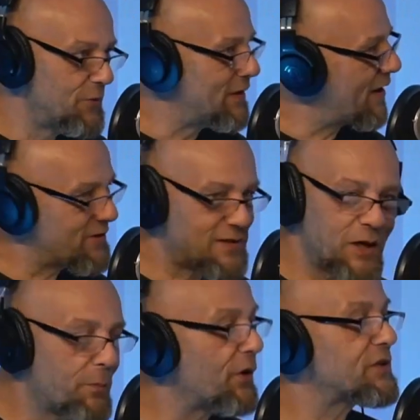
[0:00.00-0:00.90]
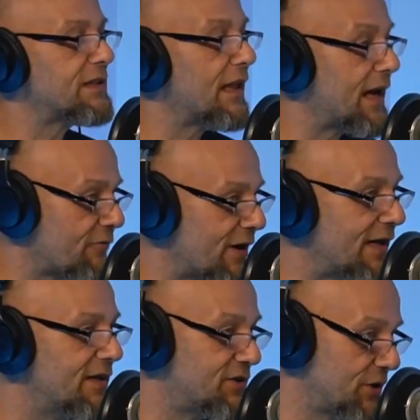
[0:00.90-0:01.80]
with every single person that I
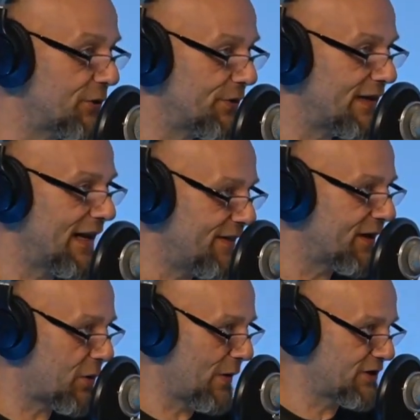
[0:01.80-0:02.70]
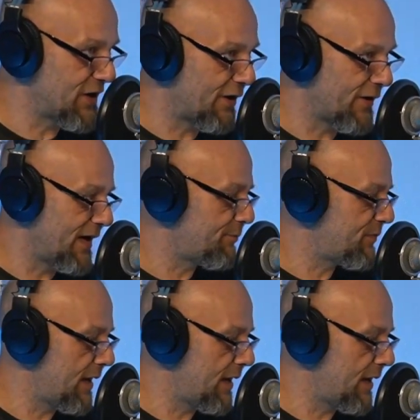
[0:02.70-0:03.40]
ran into in the Quick Check, right?